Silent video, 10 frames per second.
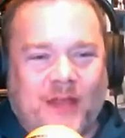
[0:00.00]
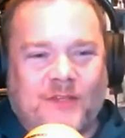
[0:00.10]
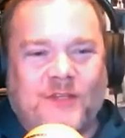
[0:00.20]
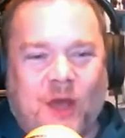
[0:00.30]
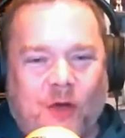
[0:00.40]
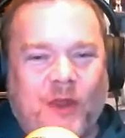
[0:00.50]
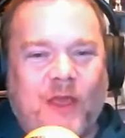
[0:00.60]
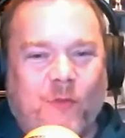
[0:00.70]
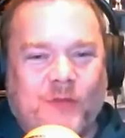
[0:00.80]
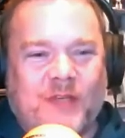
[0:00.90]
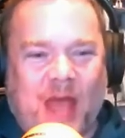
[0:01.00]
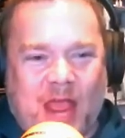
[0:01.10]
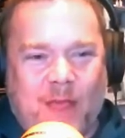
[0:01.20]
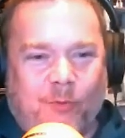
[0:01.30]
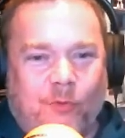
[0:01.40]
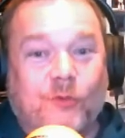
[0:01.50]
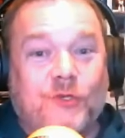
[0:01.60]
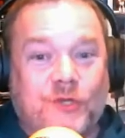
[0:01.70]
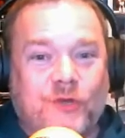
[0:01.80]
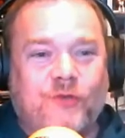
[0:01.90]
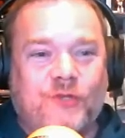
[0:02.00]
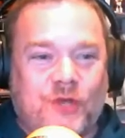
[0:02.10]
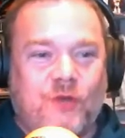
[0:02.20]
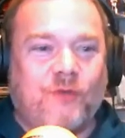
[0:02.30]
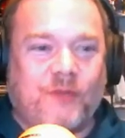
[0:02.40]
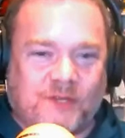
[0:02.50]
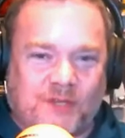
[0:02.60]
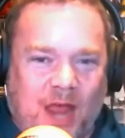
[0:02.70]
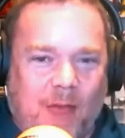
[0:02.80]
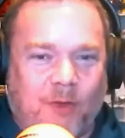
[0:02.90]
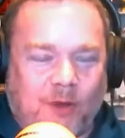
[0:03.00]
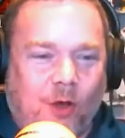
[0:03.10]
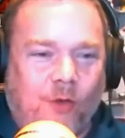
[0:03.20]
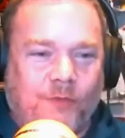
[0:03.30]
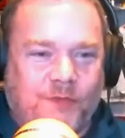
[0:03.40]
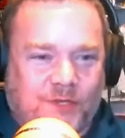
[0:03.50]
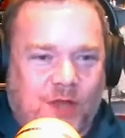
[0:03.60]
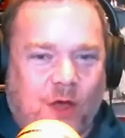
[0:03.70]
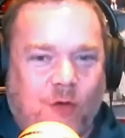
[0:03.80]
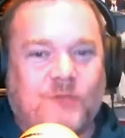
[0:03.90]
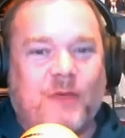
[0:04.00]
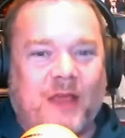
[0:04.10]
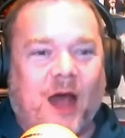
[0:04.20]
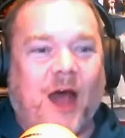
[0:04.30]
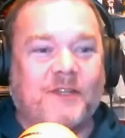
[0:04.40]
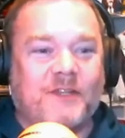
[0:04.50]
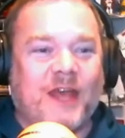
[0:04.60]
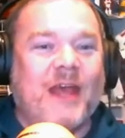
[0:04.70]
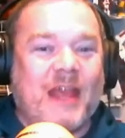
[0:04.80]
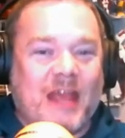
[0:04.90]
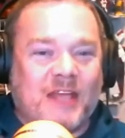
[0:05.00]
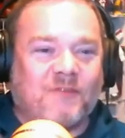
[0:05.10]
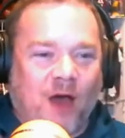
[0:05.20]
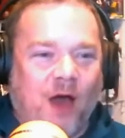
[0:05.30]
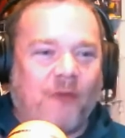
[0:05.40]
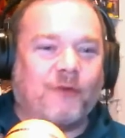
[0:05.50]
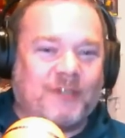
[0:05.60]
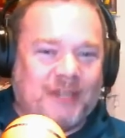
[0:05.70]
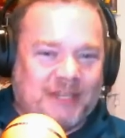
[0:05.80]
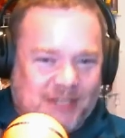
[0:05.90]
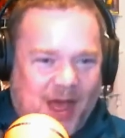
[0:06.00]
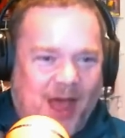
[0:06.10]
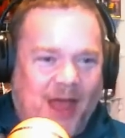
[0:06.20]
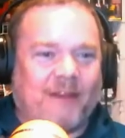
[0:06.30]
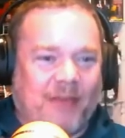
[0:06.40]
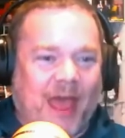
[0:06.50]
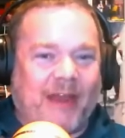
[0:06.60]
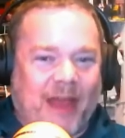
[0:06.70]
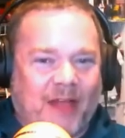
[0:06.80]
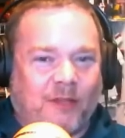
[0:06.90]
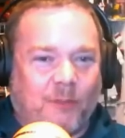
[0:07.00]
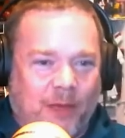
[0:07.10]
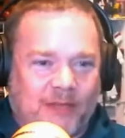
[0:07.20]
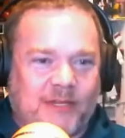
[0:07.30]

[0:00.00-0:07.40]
Tony was able to do the snap and hold the stones because his father designed that element